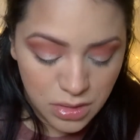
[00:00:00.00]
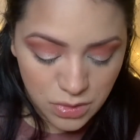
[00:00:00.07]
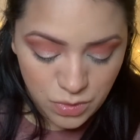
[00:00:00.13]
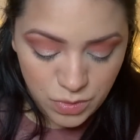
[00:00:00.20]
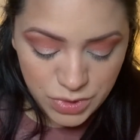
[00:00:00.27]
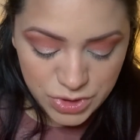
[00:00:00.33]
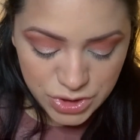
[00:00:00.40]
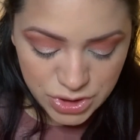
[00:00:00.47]

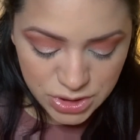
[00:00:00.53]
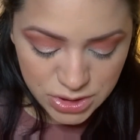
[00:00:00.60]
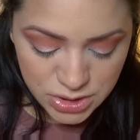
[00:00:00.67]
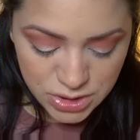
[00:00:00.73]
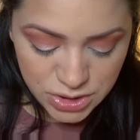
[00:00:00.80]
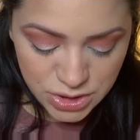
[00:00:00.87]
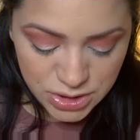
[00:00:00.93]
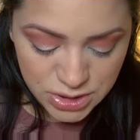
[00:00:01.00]
Which
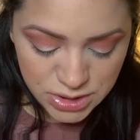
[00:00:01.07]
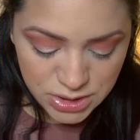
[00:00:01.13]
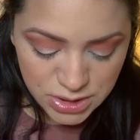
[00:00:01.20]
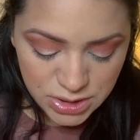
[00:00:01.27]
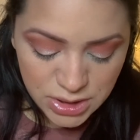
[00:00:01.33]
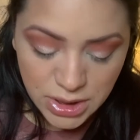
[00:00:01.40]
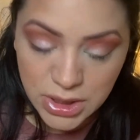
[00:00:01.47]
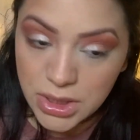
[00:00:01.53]
is just
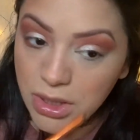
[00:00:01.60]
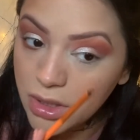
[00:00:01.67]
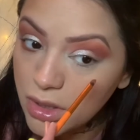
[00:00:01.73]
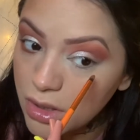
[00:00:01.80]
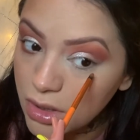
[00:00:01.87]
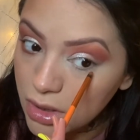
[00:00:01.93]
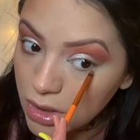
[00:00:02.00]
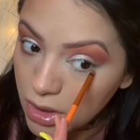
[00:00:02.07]
like
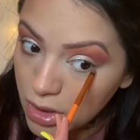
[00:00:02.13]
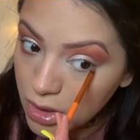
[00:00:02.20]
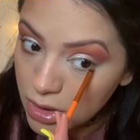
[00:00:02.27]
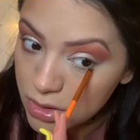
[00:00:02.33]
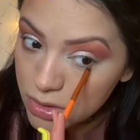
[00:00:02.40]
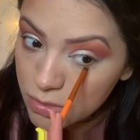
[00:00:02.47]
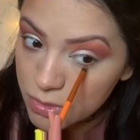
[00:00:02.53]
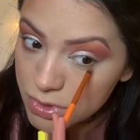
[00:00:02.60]
a,
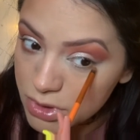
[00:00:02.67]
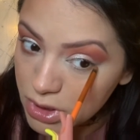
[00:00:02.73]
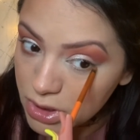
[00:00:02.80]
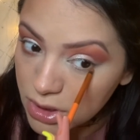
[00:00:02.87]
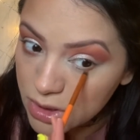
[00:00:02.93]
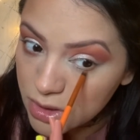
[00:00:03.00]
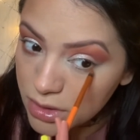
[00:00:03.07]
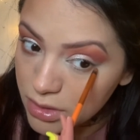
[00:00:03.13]
it's almost like
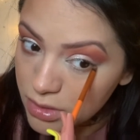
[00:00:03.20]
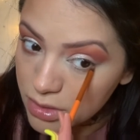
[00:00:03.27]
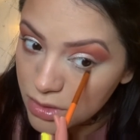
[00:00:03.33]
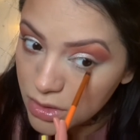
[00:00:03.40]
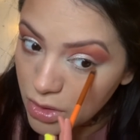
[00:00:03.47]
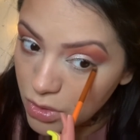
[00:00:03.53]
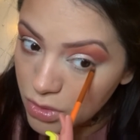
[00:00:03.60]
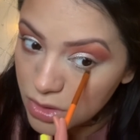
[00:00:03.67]
a
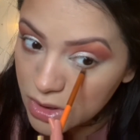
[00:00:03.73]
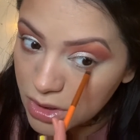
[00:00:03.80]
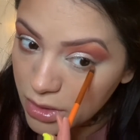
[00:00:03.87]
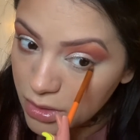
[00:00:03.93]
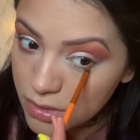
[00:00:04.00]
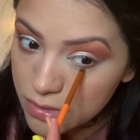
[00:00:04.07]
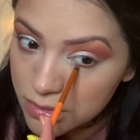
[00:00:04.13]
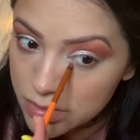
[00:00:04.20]
coat, like a,
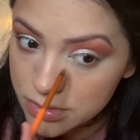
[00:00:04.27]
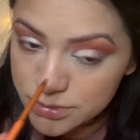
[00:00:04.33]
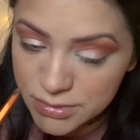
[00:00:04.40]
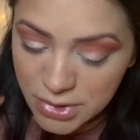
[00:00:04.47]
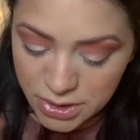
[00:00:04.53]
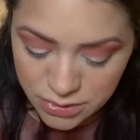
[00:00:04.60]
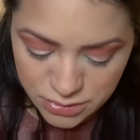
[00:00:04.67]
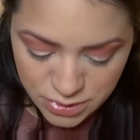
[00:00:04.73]
I
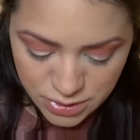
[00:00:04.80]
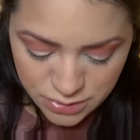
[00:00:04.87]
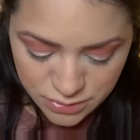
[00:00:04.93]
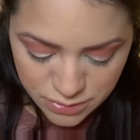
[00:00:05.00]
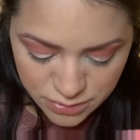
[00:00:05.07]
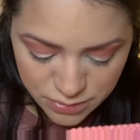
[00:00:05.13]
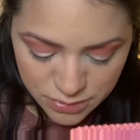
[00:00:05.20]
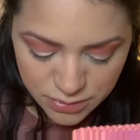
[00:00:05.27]
don't know.
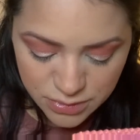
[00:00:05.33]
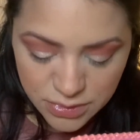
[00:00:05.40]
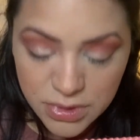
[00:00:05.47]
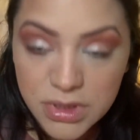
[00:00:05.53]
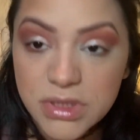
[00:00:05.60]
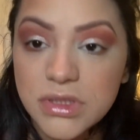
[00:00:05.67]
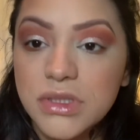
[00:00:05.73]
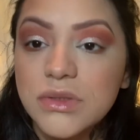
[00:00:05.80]

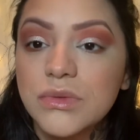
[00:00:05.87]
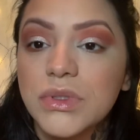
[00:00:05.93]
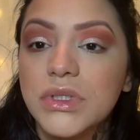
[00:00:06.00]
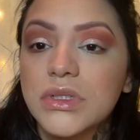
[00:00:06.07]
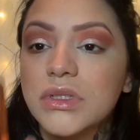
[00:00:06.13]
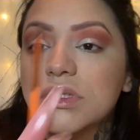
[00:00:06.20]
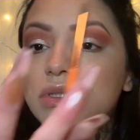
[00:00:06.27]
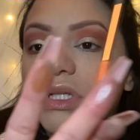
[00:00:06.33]
This is what
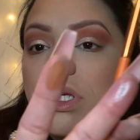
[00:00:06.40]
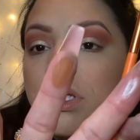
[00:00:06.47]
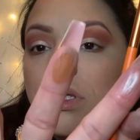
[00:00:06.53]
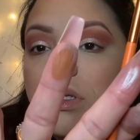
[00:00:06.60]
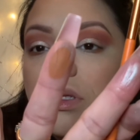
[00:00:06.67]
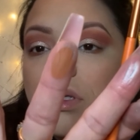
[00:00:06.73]
it looks like.